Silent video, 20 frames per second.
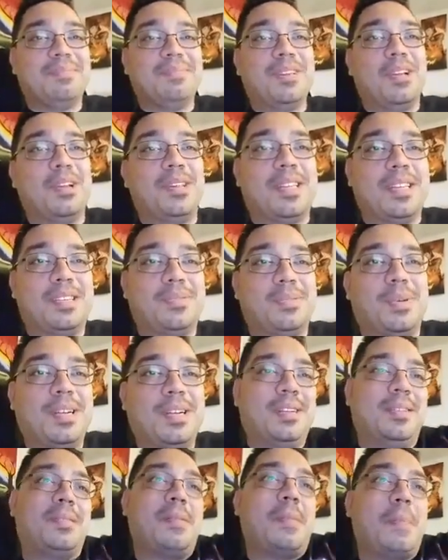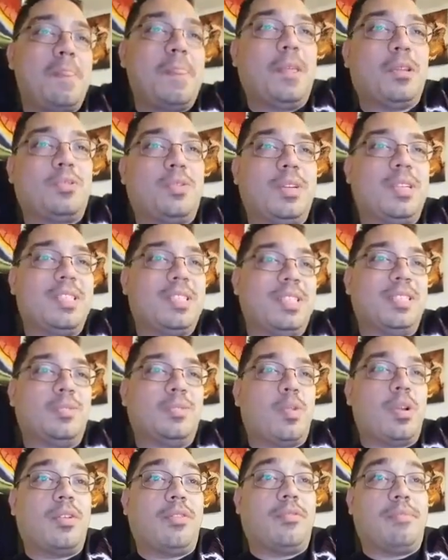this one isn't
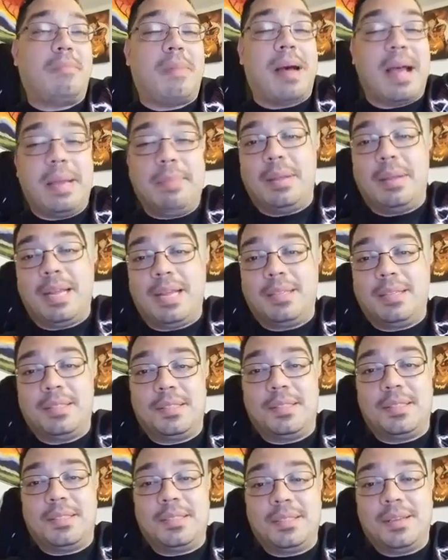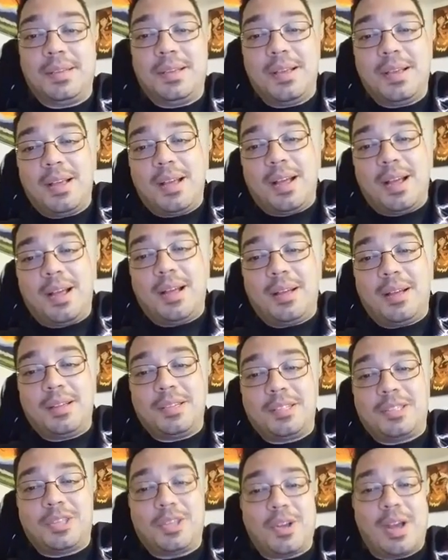one of my blends,
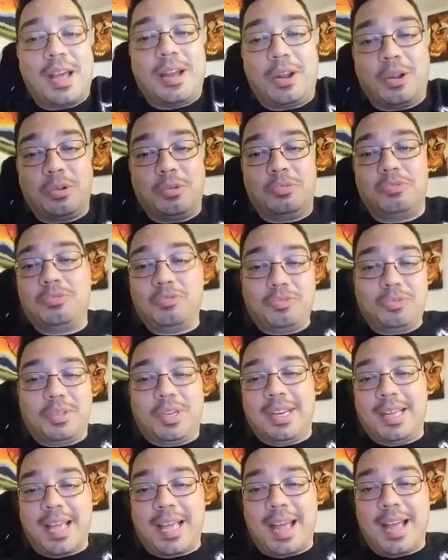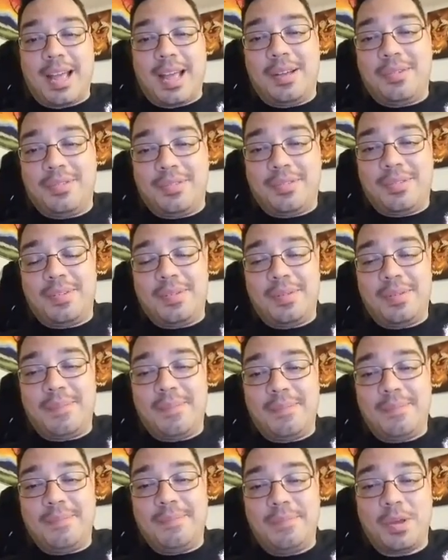so I don't really have
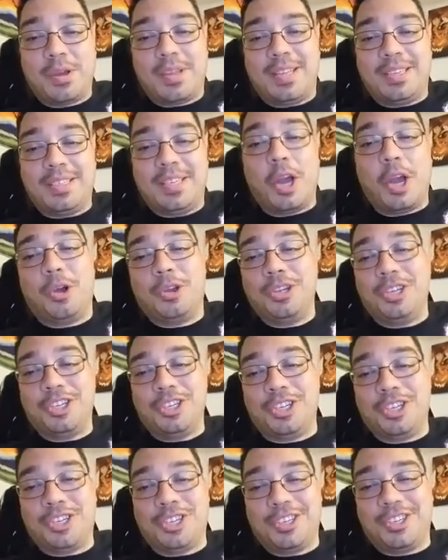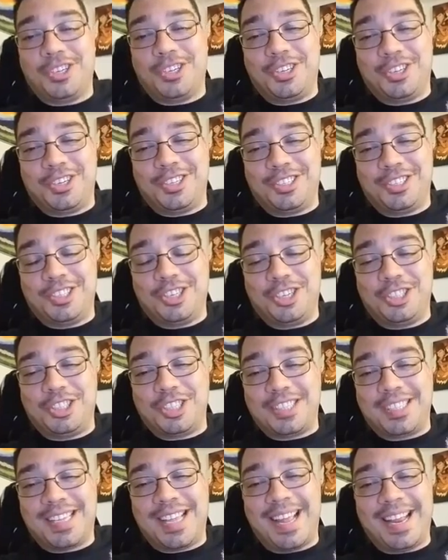milk and tea. Oh, you're
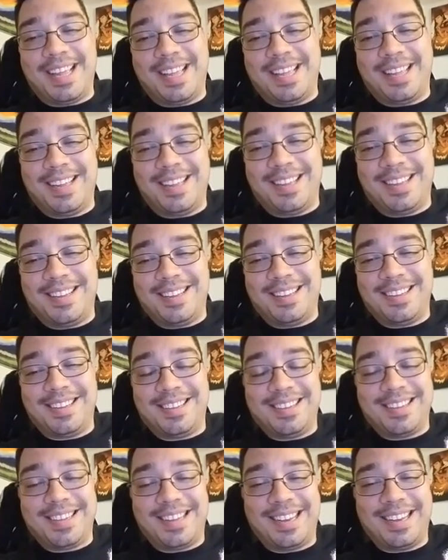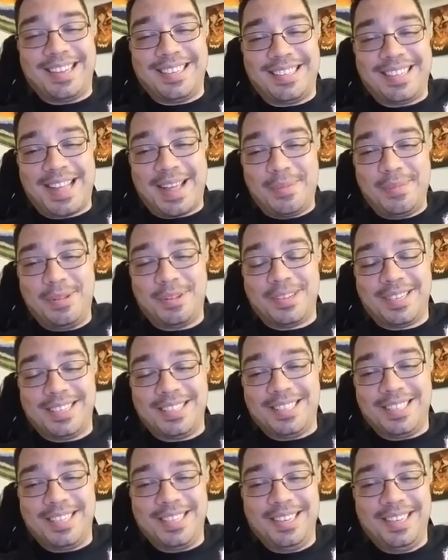just getting into that milk and
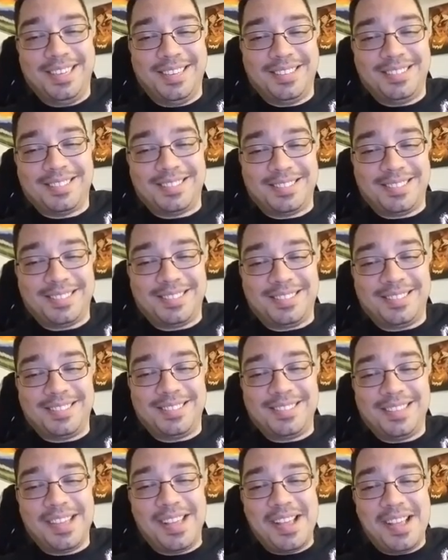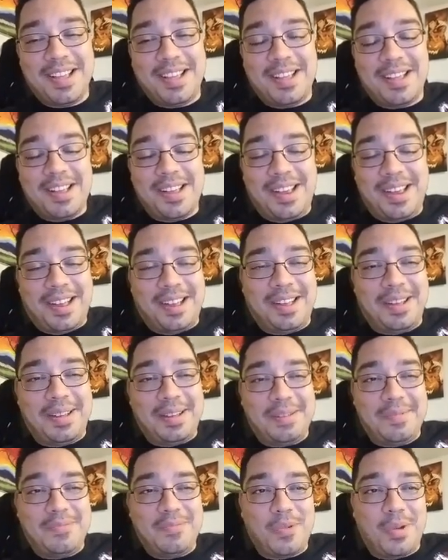tea.
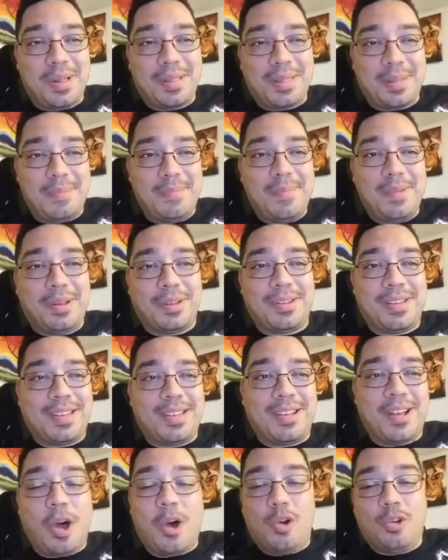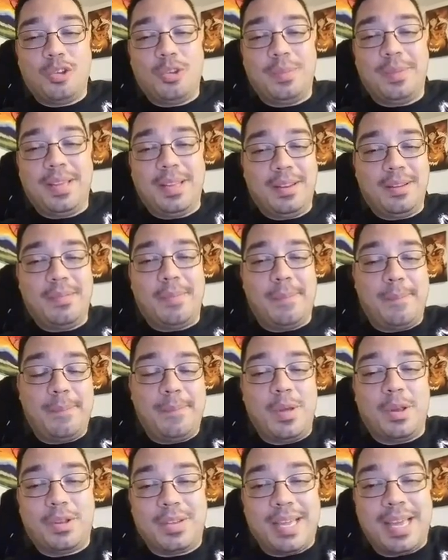Well, the milk. Oh, you mean
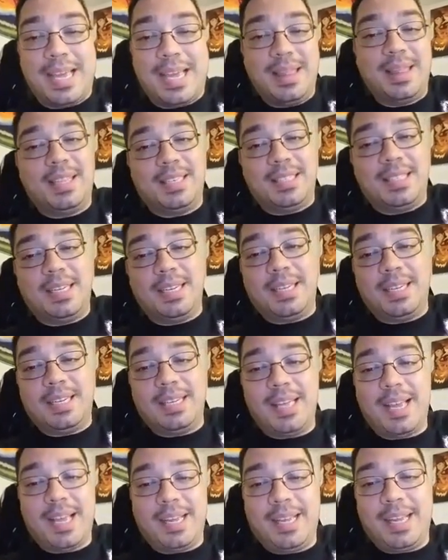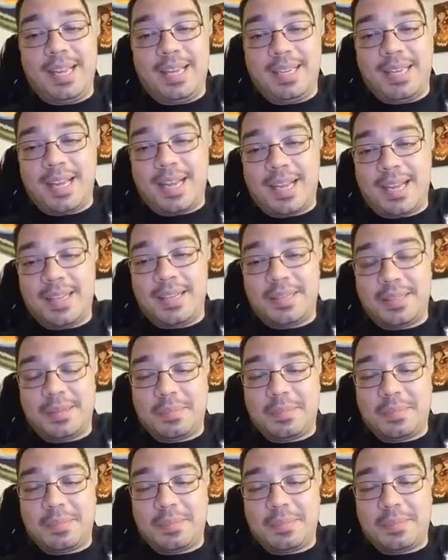milk in the tea? Yeah.